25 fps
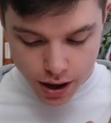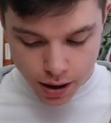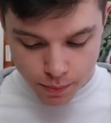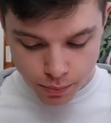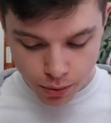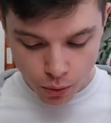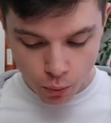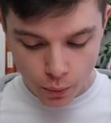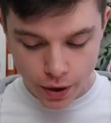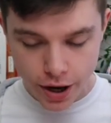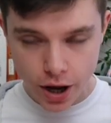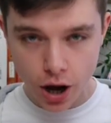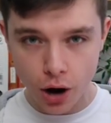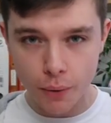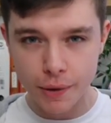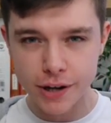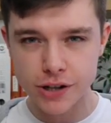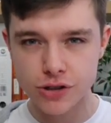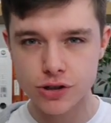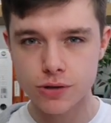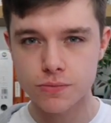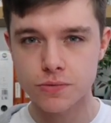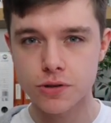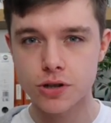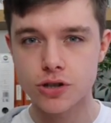but we
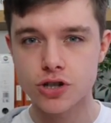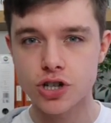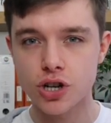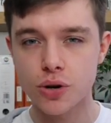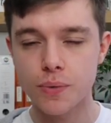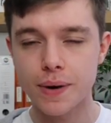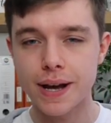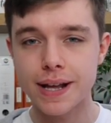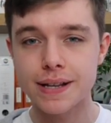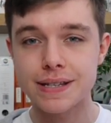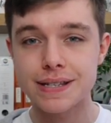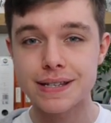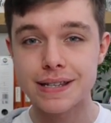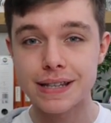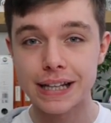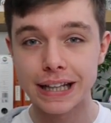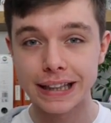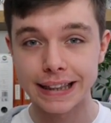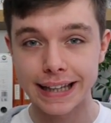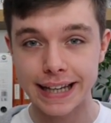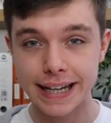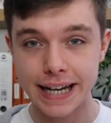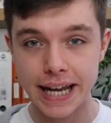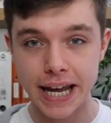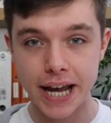always substitute into the
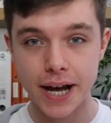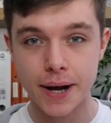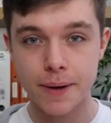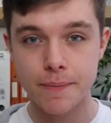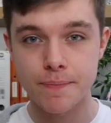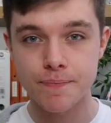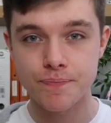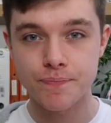linear.